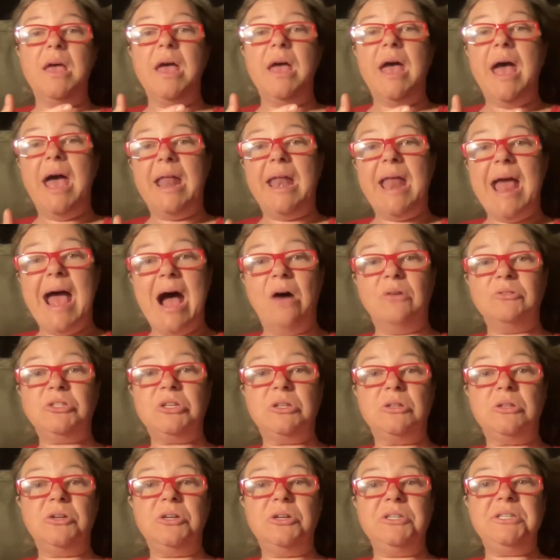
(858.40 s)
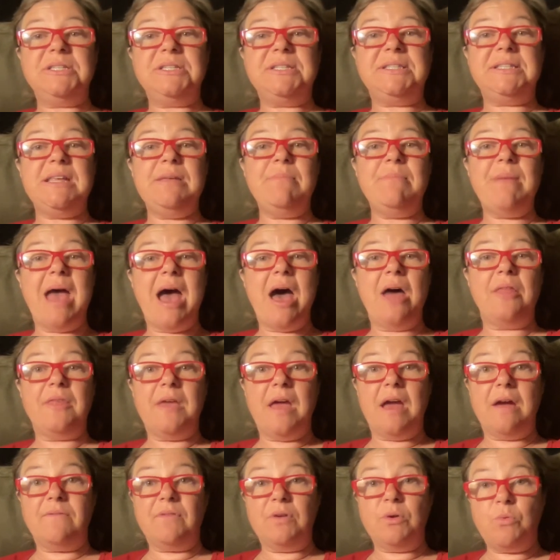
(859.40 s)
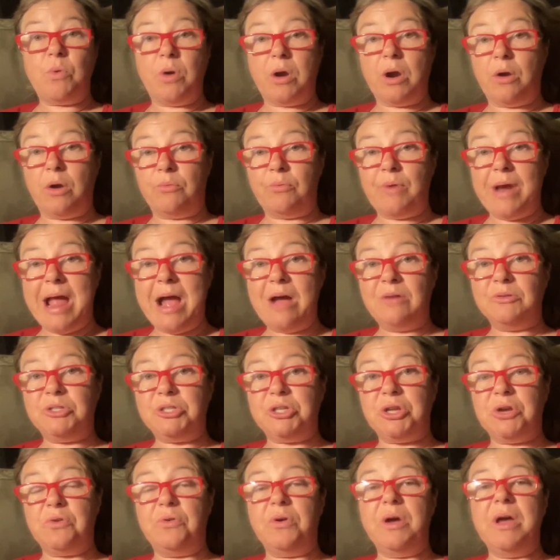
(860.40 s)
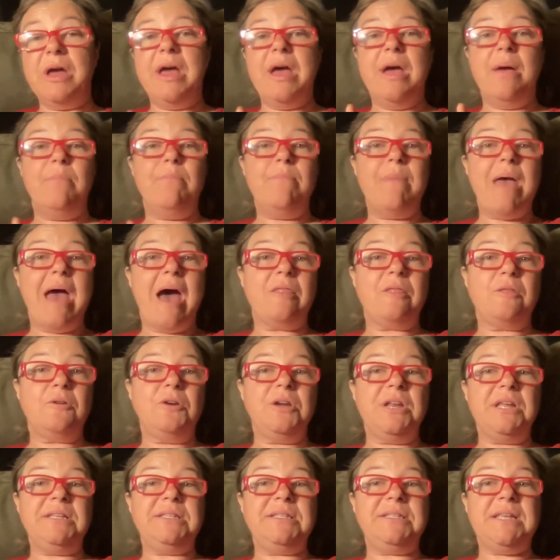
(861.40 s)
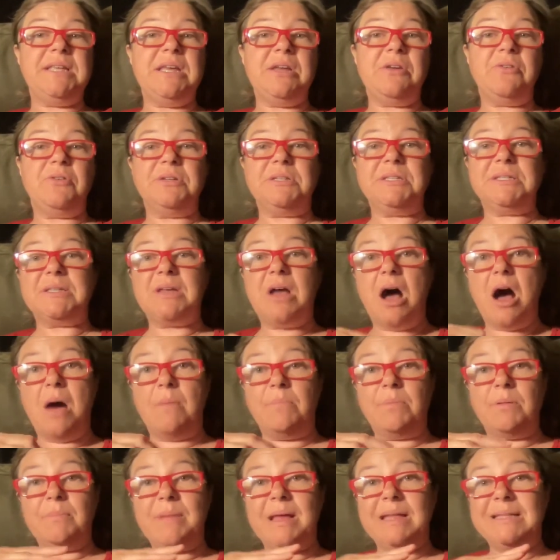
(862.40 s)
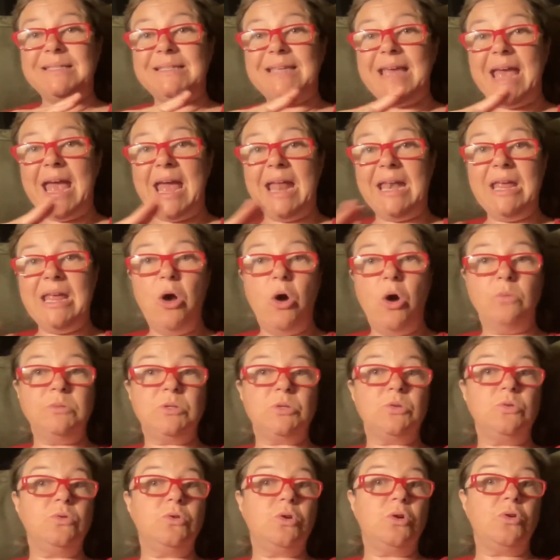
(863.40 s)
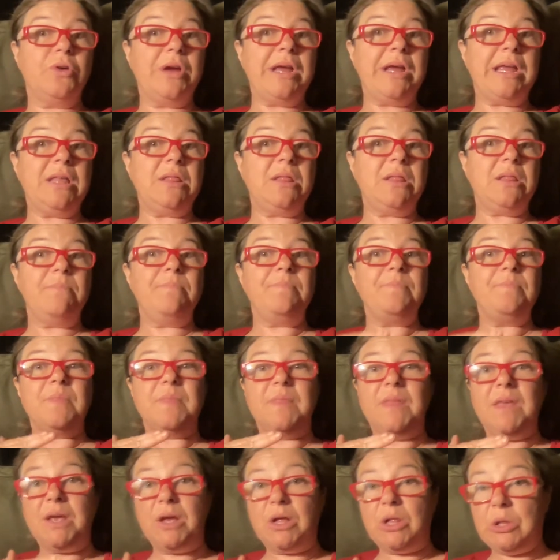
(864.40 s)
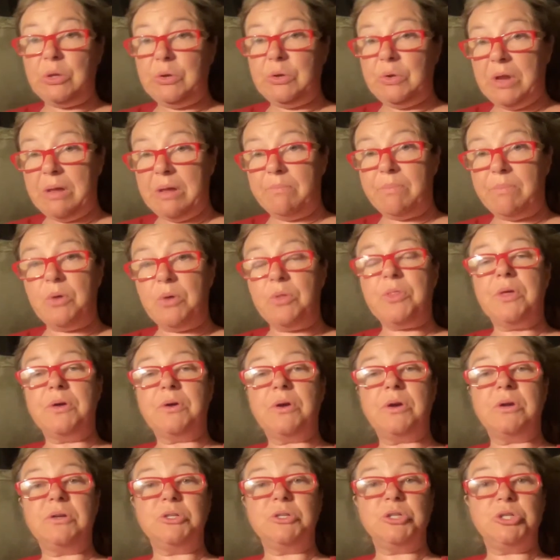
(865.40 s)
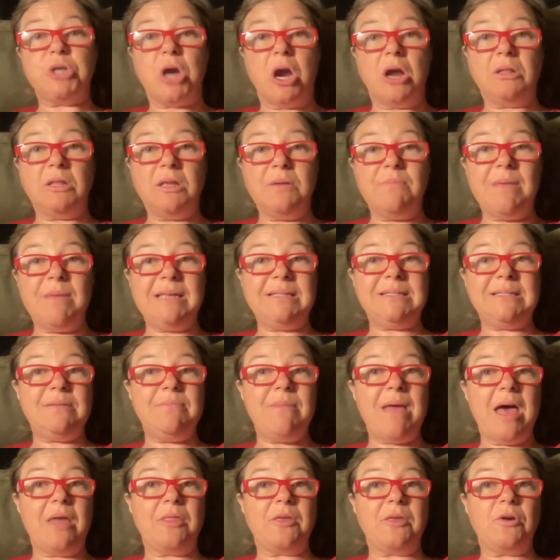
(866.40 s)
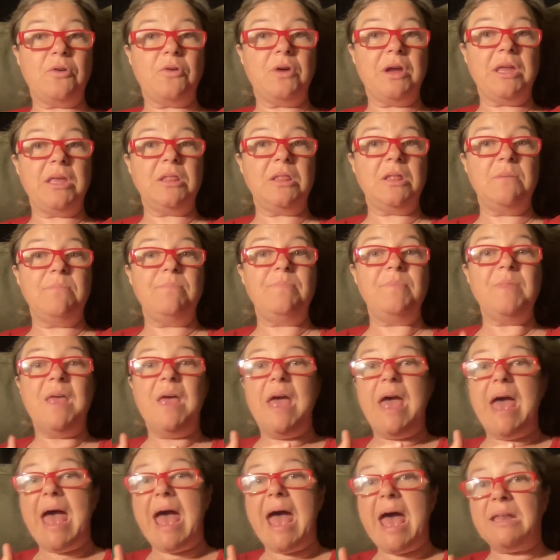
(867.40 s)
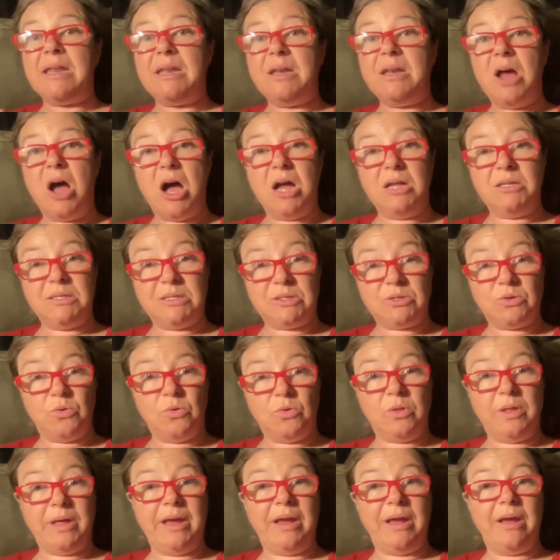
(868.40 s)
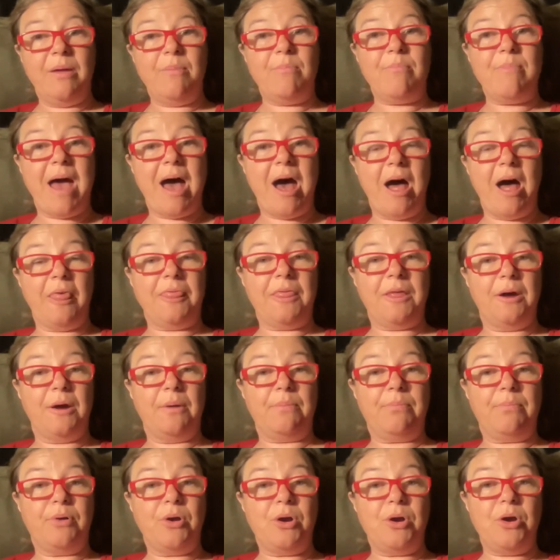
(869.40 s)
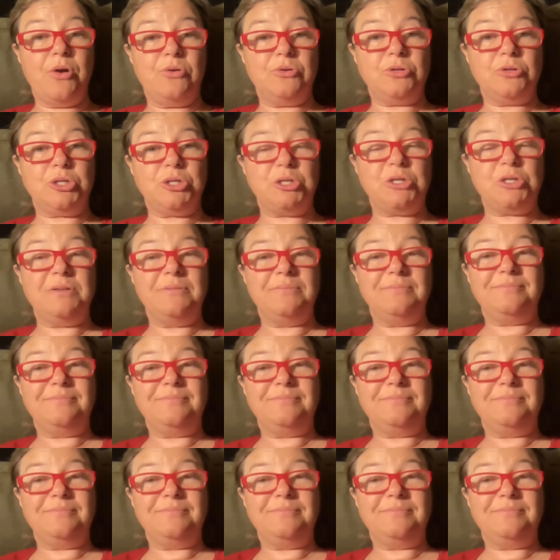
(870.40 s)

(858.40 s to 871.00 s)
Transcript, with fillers: and how to learn to see math everywhere around you. Math Learning Secrets complements any homeschool curriculum, including both a Charlotte Mason math curriculum and an unschooling math approach.